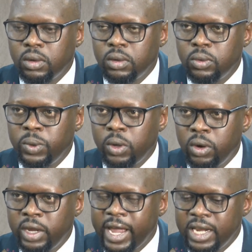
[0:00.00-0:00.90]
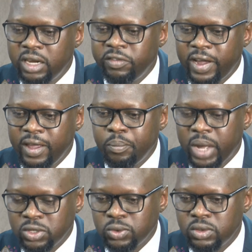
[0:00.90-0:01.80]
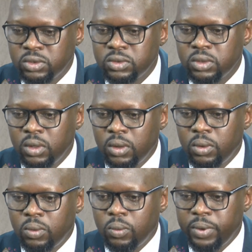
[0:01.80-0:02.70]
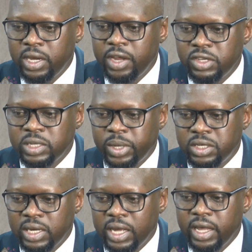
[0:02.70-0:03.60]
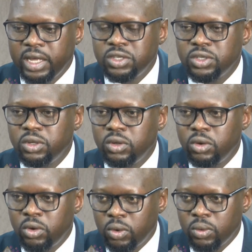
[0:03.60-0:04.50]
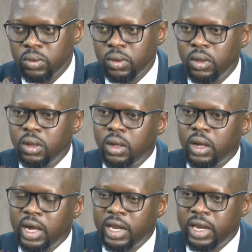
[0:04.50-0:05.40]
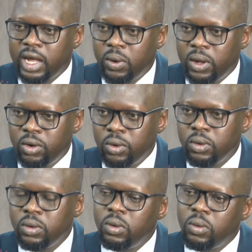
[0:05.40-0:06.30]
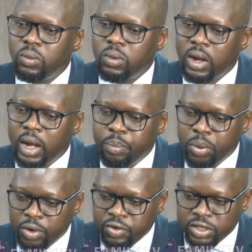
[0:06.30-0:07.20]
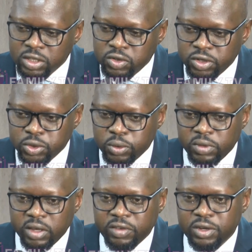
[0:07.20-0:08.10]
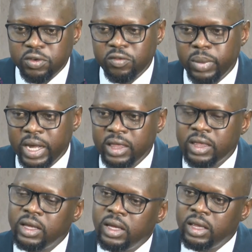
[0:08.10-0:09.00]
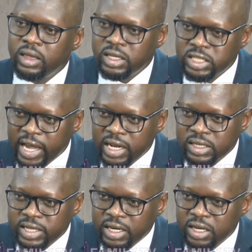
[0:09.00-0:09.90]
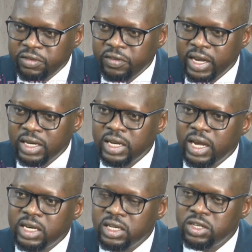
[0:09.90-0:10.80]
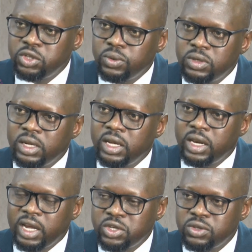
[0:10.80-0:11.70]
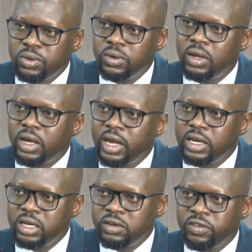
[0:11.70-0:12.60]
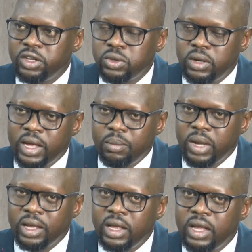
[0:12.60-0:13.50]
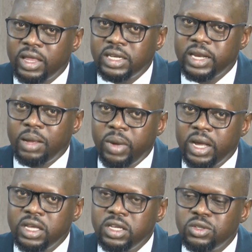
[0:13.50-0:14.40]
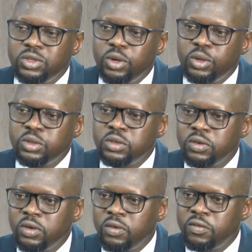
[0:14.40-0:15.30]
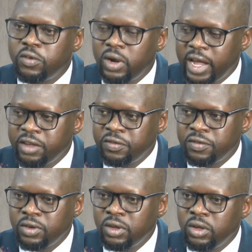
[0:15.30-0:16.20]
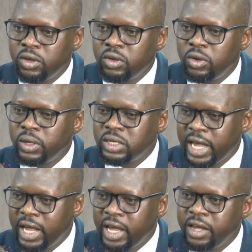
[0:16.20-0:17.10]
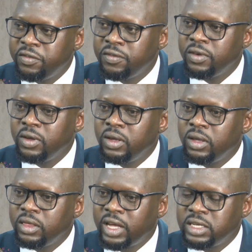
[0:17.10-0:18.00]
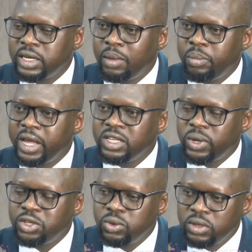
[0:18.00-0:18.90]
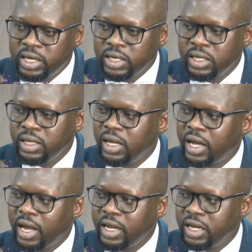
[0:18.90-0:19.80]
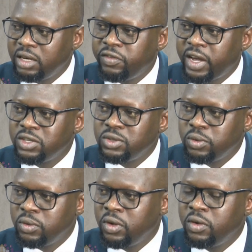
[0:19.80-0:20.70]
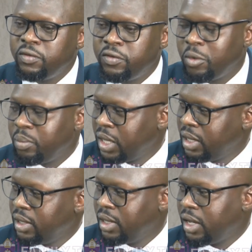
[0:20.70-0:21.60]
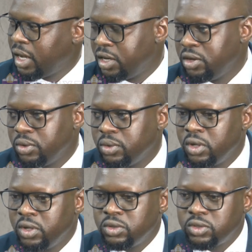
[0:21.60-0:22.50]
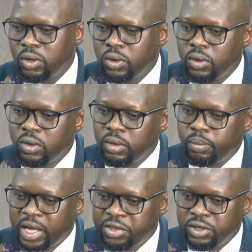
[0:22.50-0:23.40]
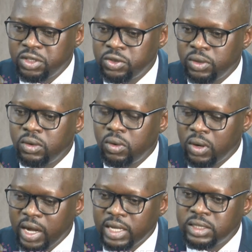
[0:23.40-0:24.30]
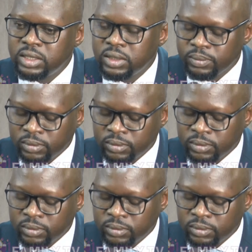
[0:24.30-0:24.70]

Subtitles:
we only identify persons when they reach a particular age, no. Under our law, upon registration of the event of birth, the child is identified and issued a national identification number. That number is yours for life. Your entire life, that number is what uniquely identifies you from me and you. So birth registration occurs